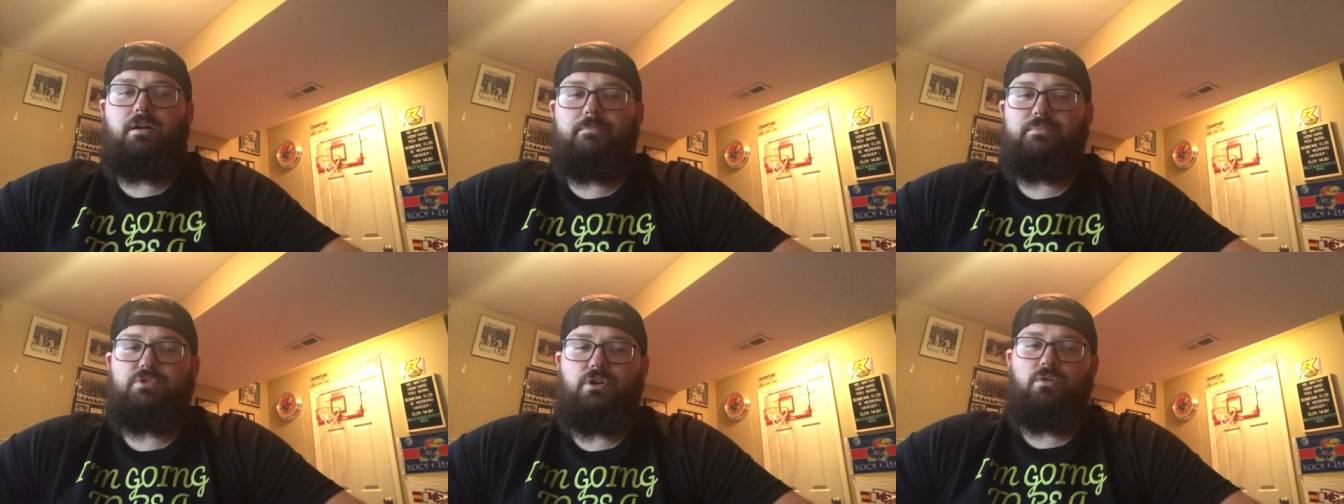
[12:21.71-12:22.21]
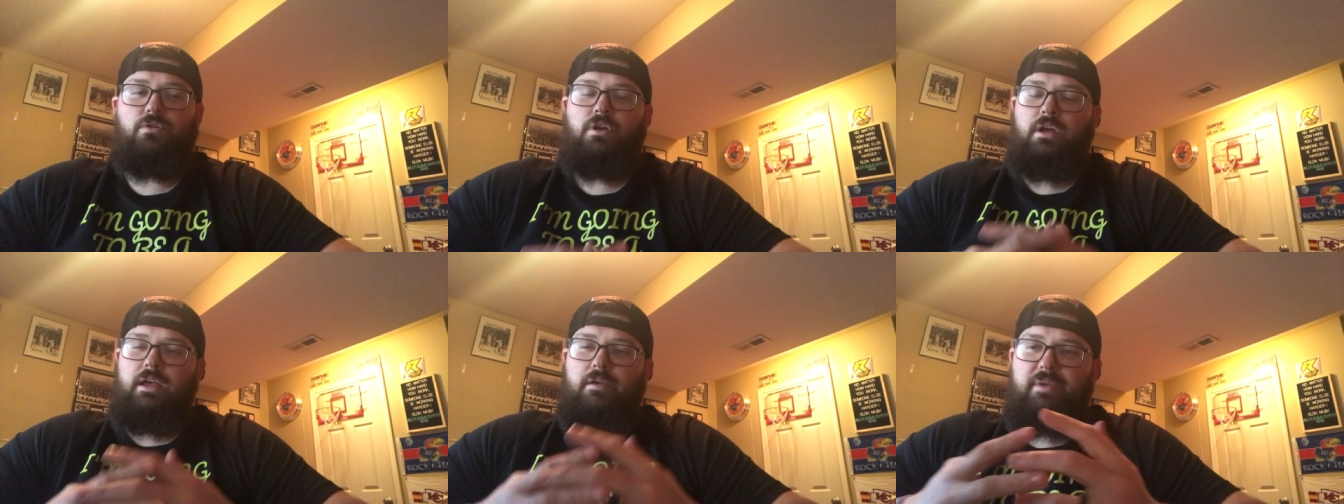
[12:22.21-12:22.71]
So
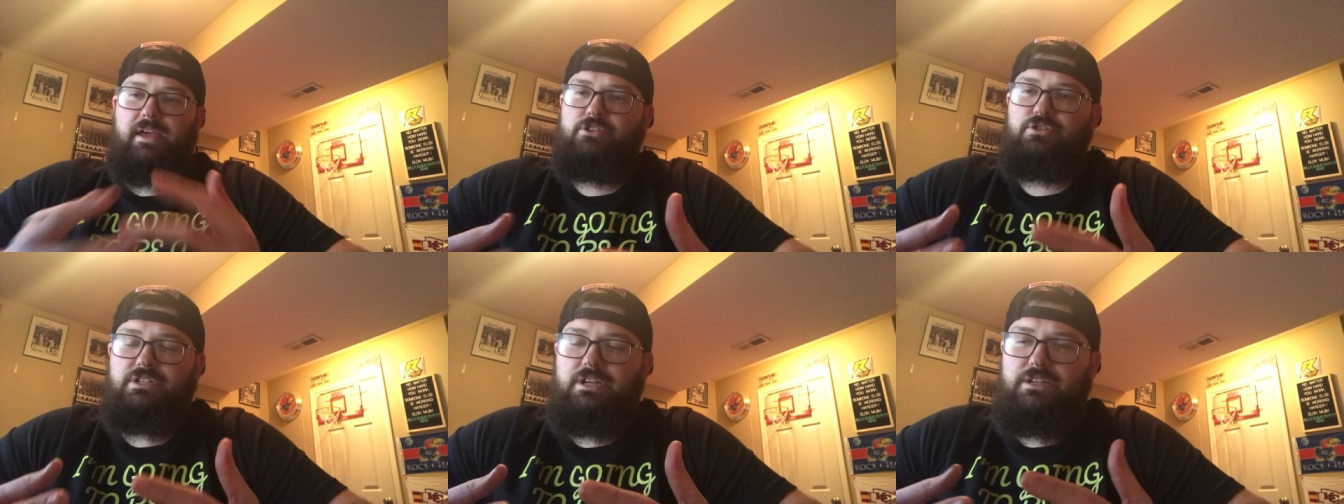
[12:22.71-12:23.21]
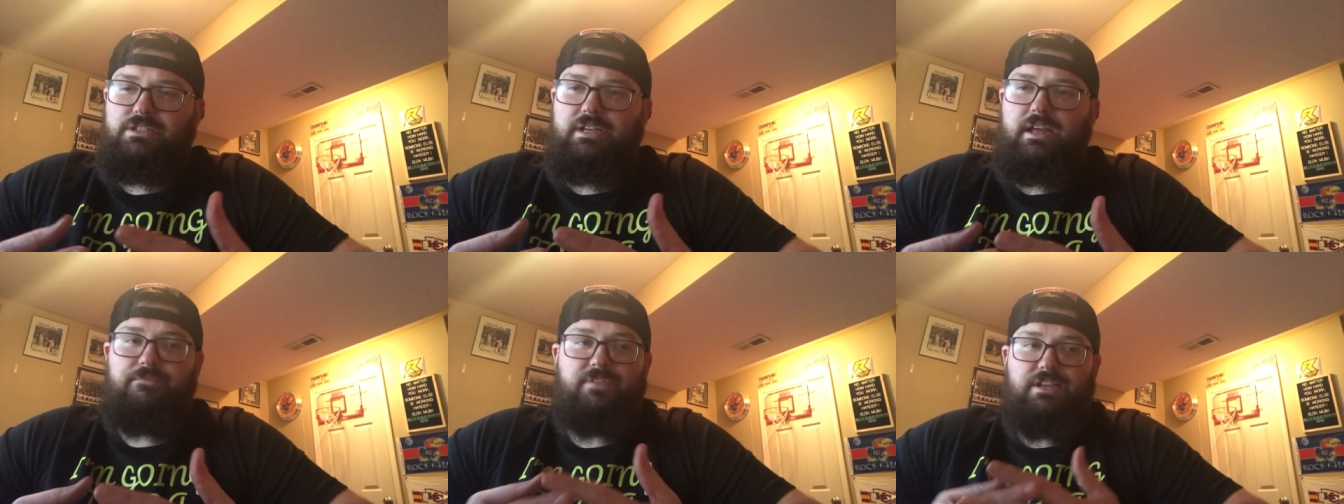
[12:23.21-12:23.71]
it'd be interesting to
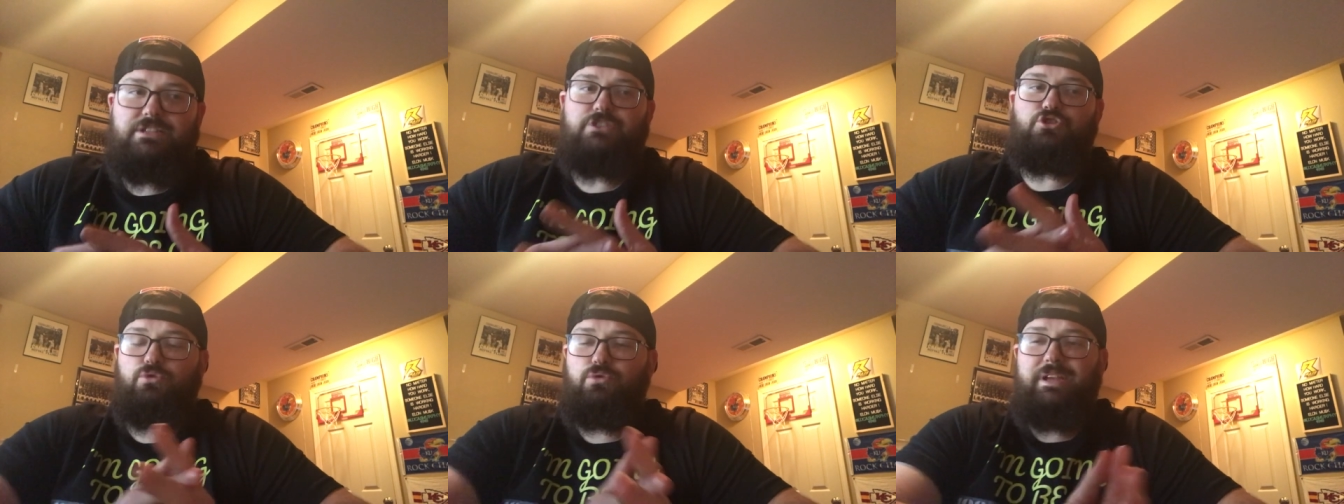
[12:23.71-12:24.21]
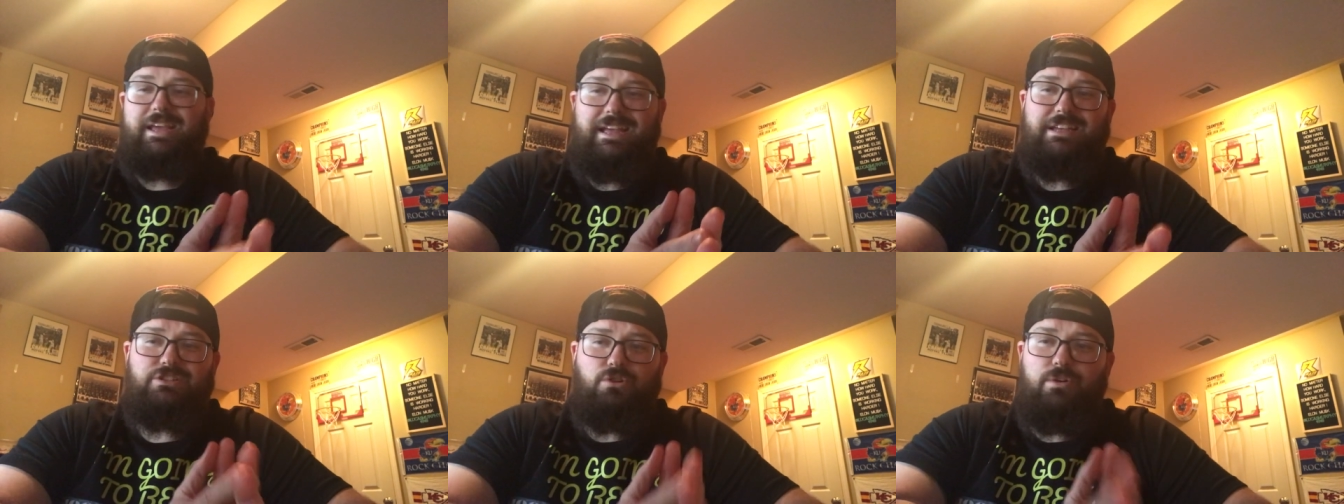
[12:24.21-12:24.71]
see if this truly
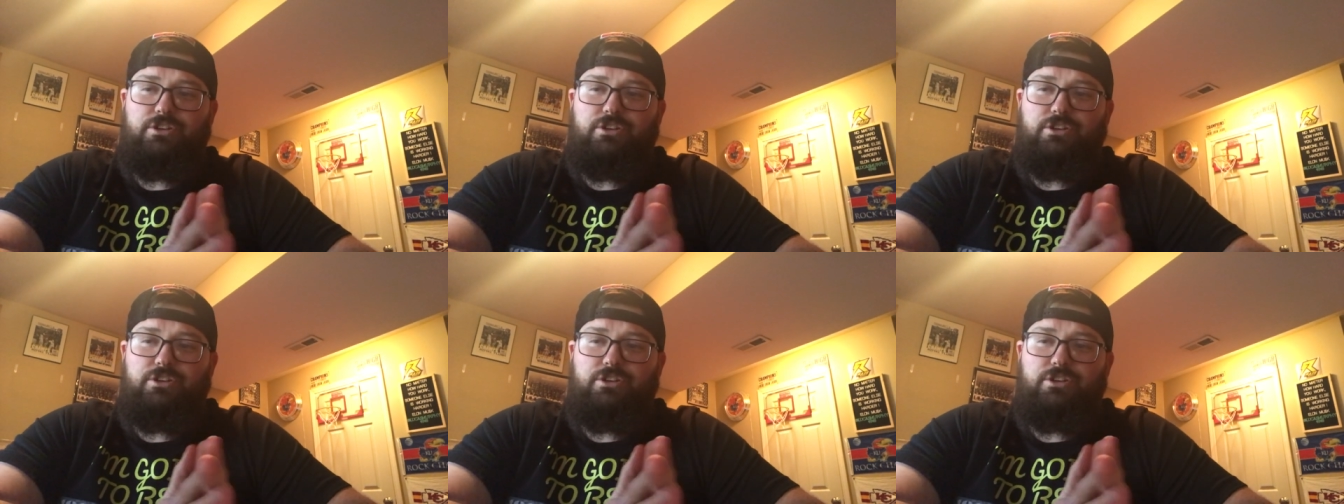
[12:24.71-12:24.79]
is going